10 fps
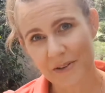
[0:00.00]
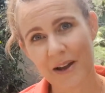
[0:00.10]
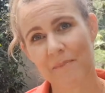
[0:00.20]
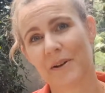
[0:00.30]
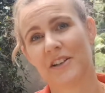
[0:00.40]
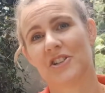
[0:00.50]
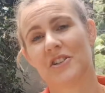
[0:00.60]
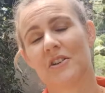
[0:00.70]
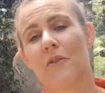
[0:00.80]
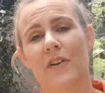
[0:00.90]
to our
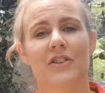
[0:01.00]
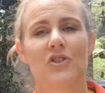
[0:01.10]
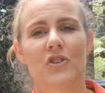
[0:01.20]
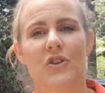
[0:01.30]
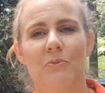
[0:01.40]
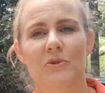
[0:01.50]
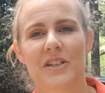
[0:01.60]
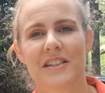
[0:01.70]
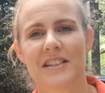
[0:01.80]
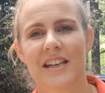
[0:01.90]
pictures of intradermal
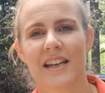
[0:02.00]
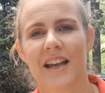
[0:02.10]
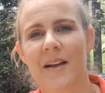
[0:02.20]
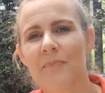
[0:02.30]
testing.